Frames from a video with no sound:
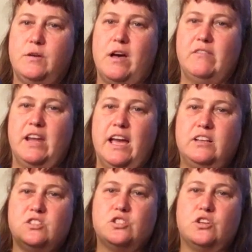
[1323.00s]
you have an
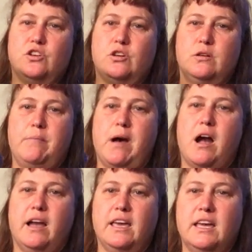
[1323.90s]
external
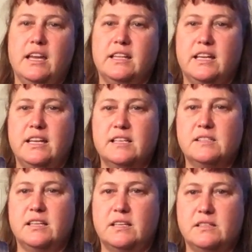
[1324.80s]
pocket that is
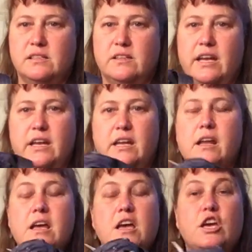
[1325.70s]
insulated.
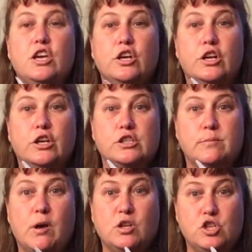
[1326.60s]
Your
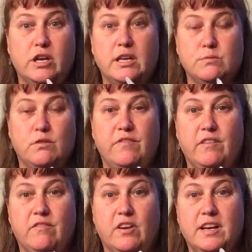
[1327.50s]
small chuggies will fit
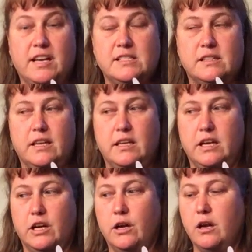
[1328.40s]
very nicely in
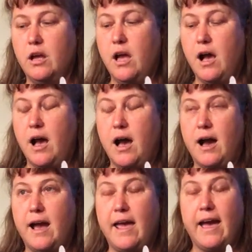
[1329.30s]
here.
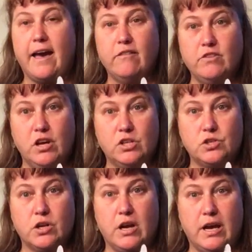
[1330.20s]
I have not
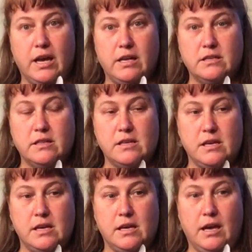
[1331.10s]
tried
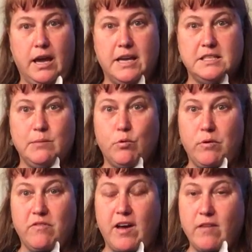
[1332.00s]
the
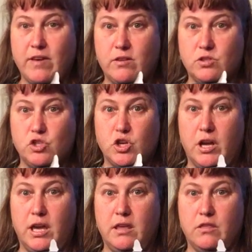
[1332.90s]
18.5 ounce
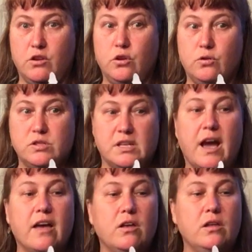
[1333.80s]
chuggie, the new
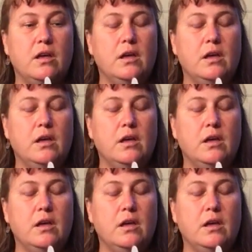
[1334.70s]
style.